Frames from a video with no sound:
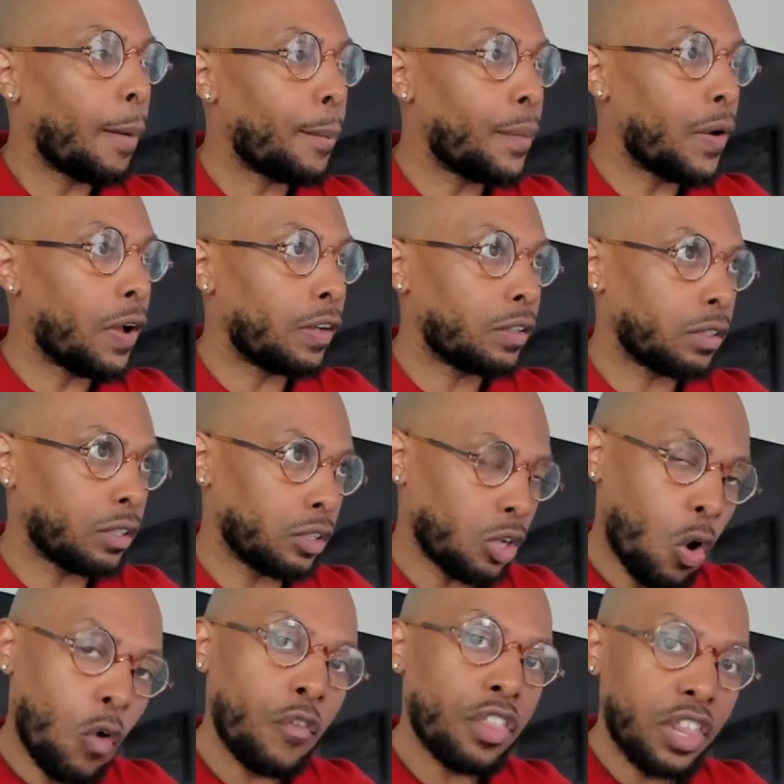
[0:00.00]
but
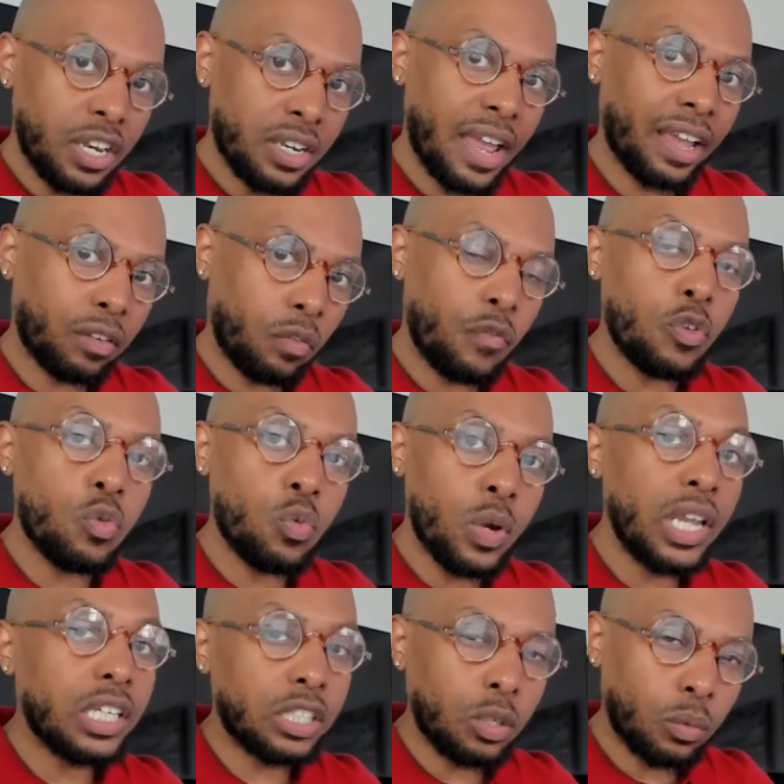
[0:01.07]
over the next few
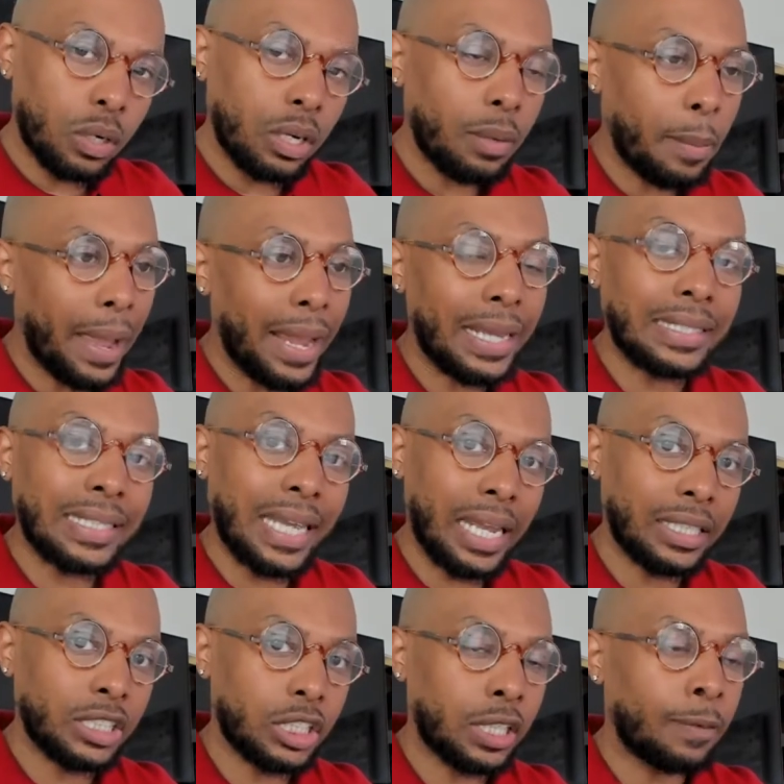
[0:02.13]
weeks to really pay
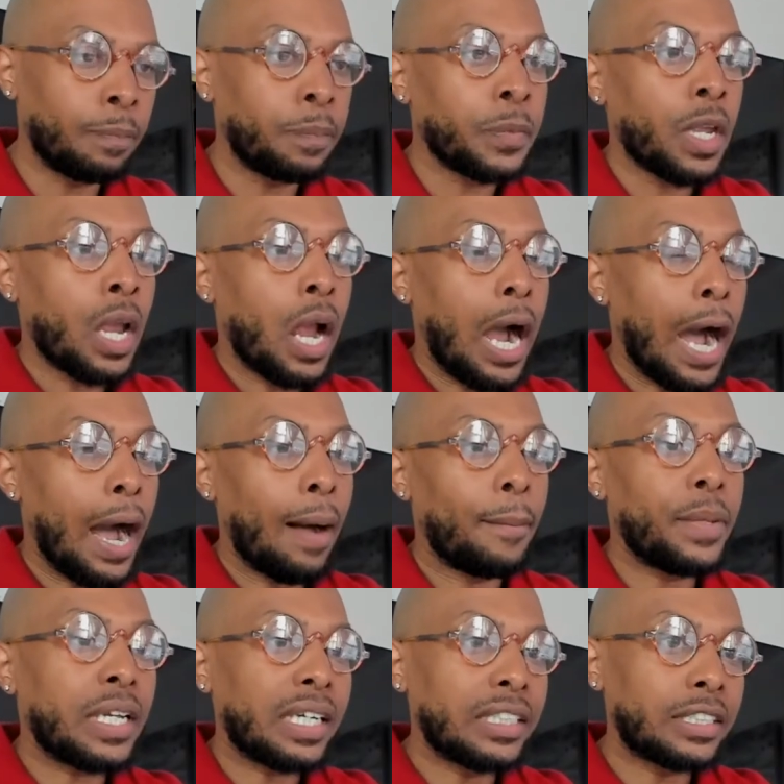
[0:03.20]
attention,
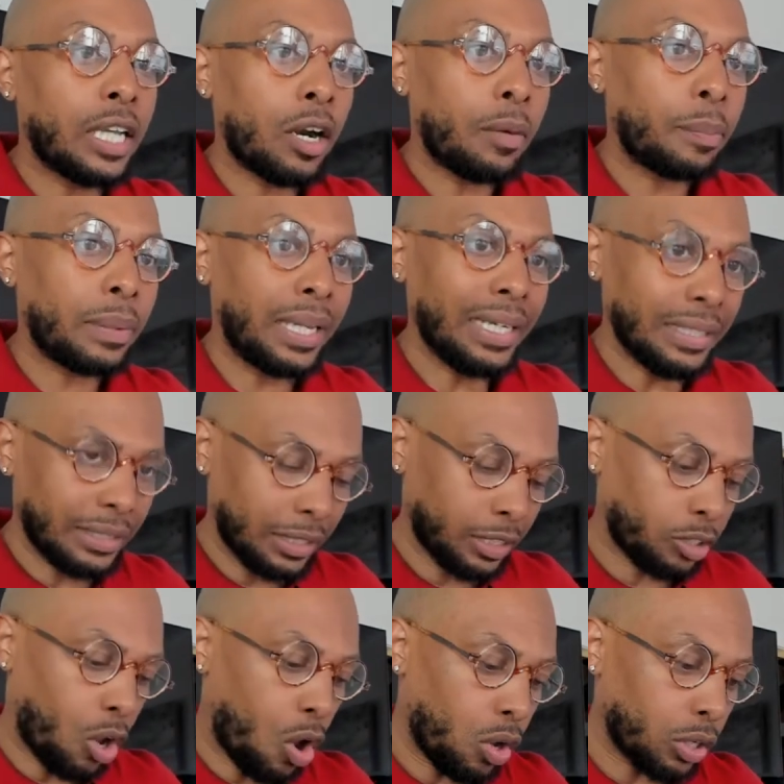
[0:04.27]
because there are
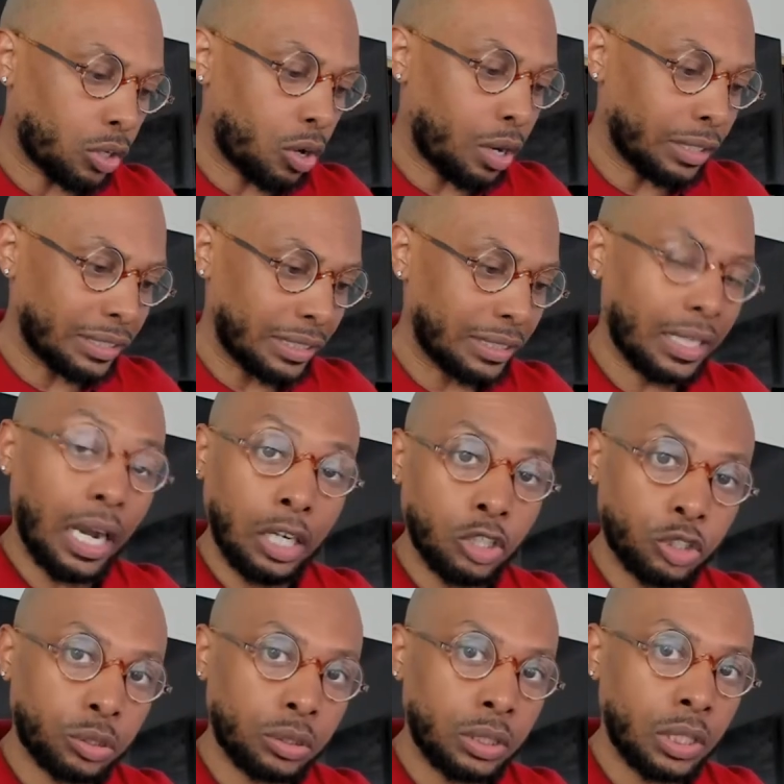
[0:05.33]
places all across this
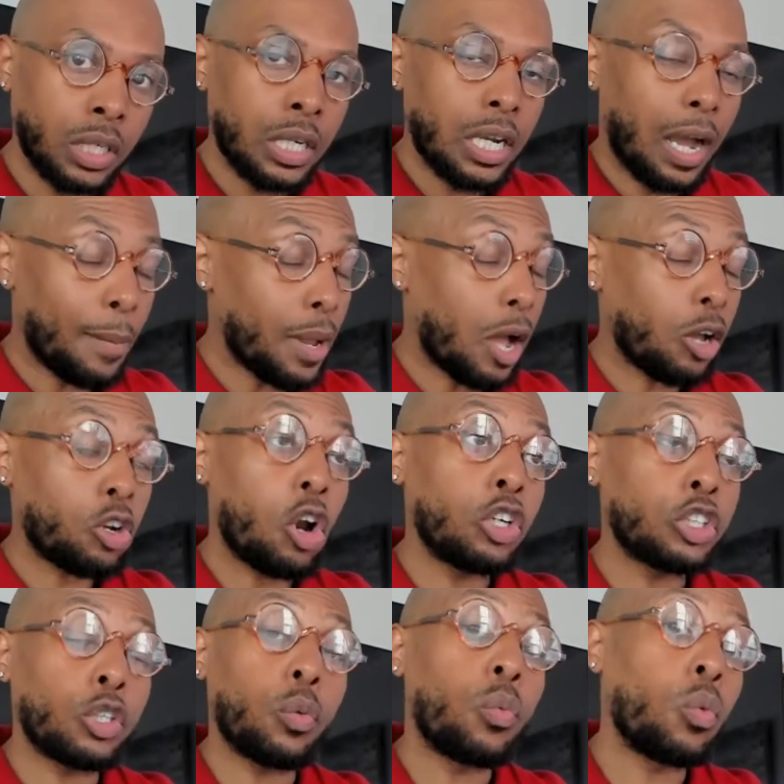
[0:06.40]
country, all
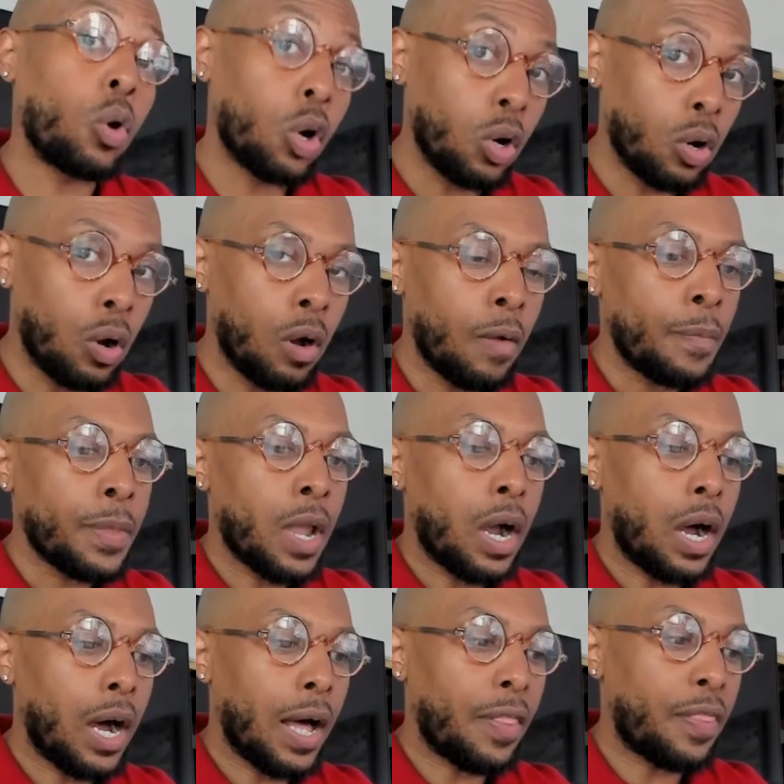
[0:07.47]
across the world,
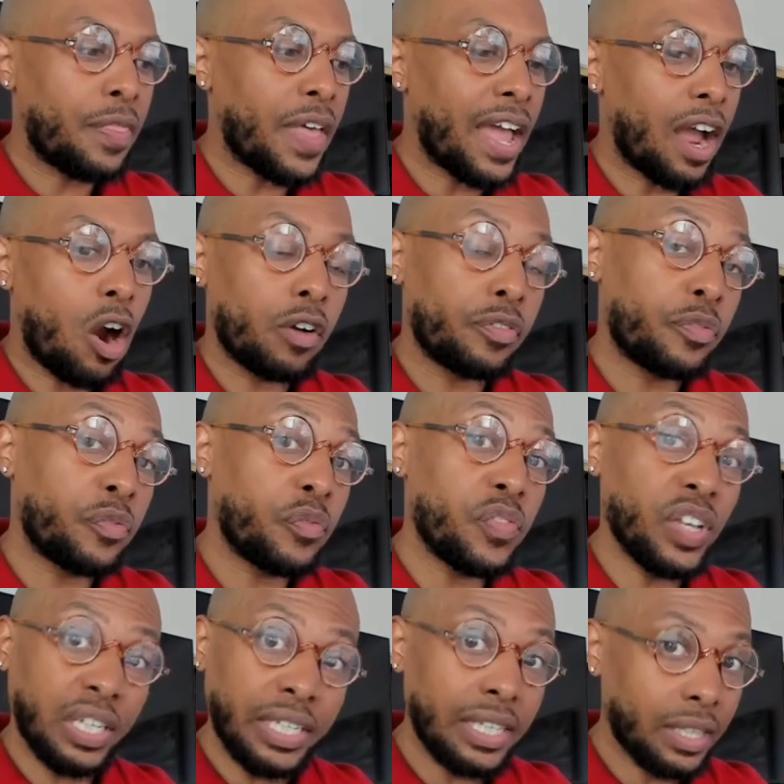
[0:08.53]
that are
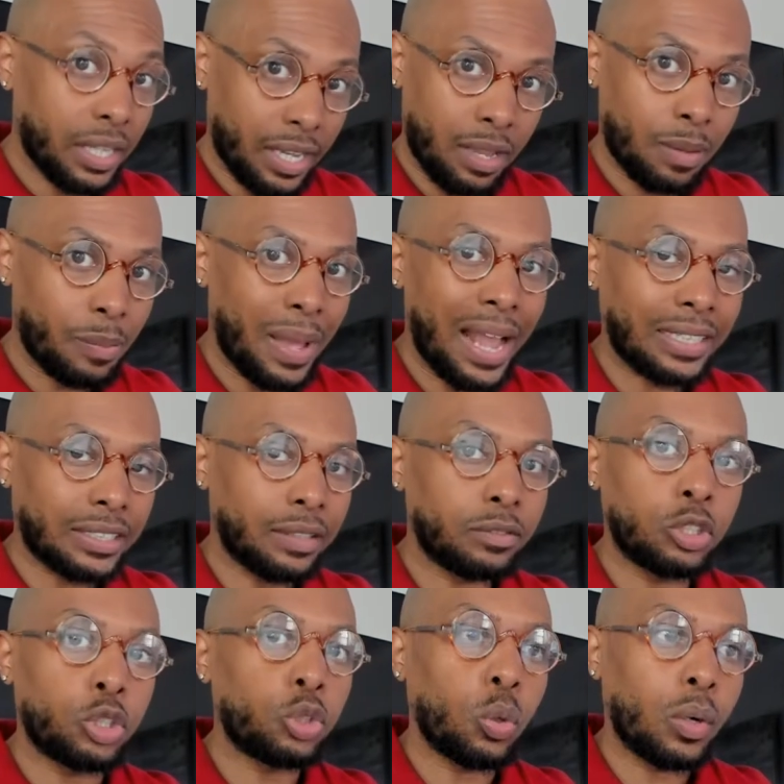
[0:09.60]
feeling the impacts of
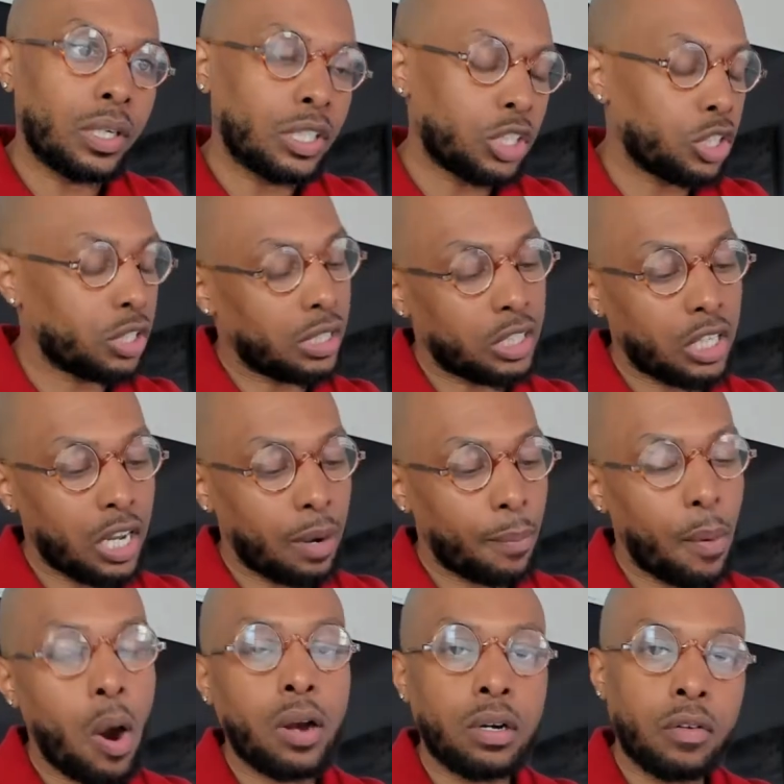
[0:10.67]
the shortages. I just had a
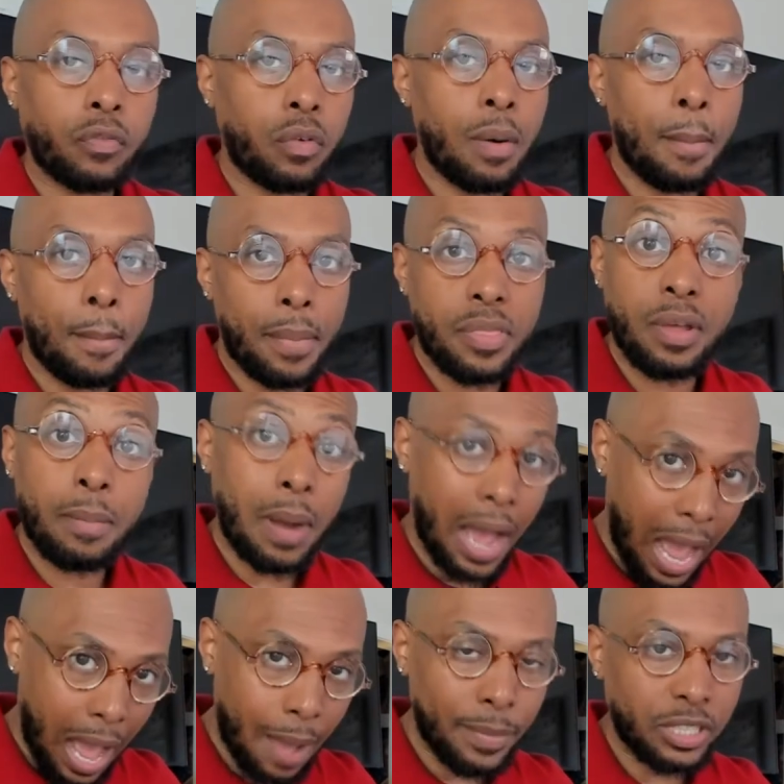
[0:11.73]
partner from the
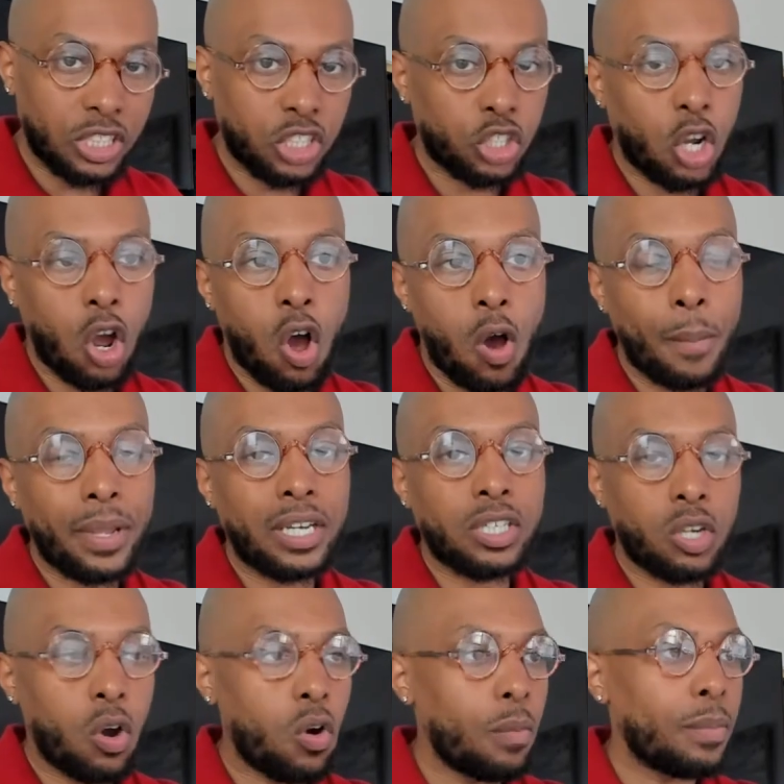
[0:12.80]
Bahamas just call me and
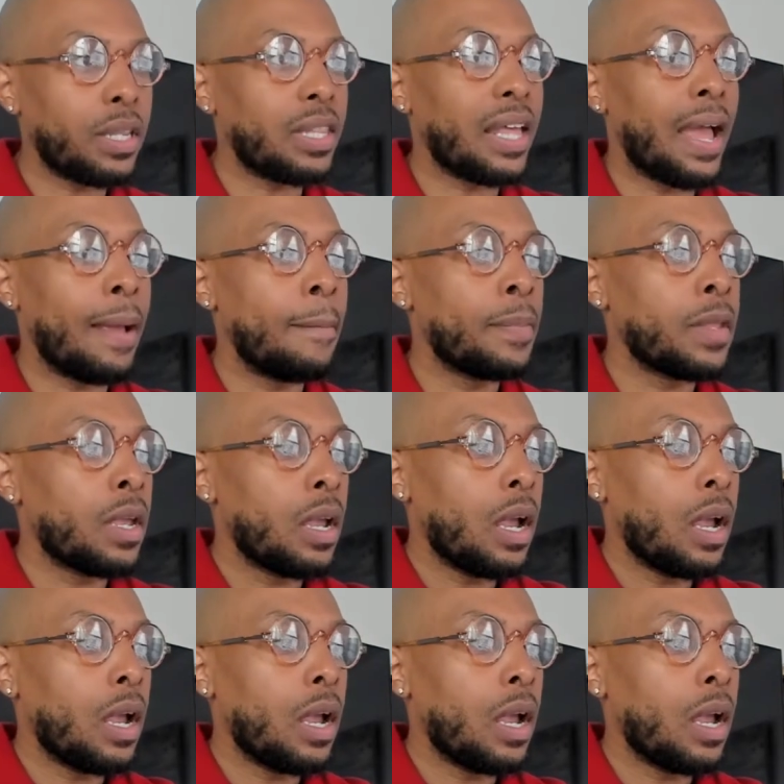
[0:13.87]
told me that